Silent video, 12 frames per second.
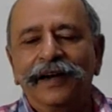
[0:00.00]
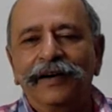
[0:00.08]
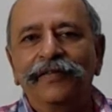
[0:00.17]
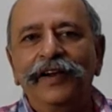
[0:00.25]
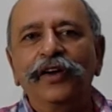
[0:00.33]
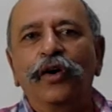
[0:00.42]

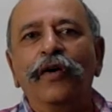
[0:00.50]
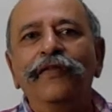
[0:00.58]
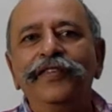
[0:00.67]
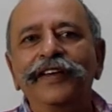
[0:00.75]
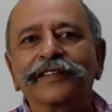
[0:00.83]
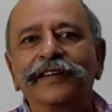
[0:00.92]
And very
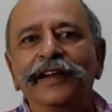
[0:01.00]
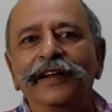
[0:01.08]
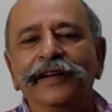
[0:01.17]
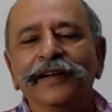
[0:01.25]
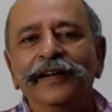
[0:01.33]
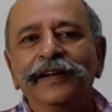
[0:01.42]

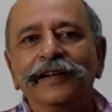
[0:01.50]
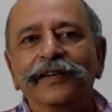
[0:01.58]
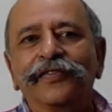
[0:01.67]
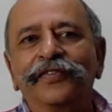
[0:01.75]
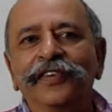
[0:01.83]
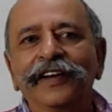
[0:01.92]
obviously,
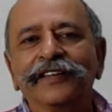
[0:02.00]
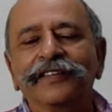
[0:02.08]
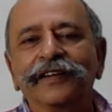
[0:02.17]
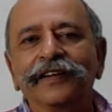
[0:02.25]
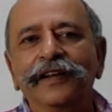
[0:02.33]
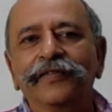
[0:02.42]
the
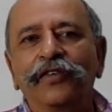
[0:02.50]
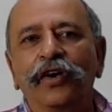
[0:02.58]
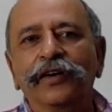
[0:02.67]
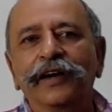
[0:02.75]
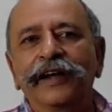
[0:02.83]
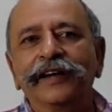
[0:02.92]

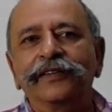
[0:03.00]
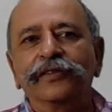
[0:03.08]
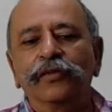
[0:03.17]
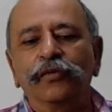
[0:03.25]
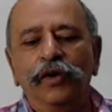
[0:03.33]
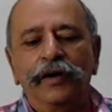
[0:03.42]
fault
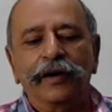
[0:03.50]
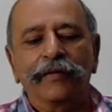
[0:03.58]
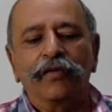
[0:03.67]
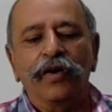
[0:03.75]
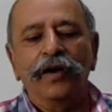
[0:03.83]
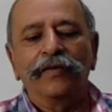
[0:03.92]
lines would
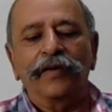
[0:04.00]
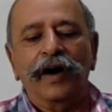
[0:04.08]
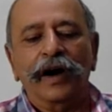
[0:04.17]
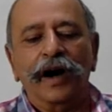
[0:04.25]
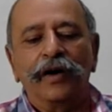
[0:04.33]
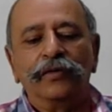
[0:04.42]
revolve
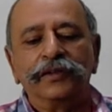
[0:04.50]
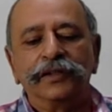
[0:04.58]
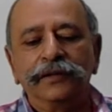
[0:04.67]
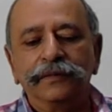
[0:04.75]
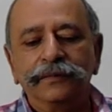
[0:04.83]
around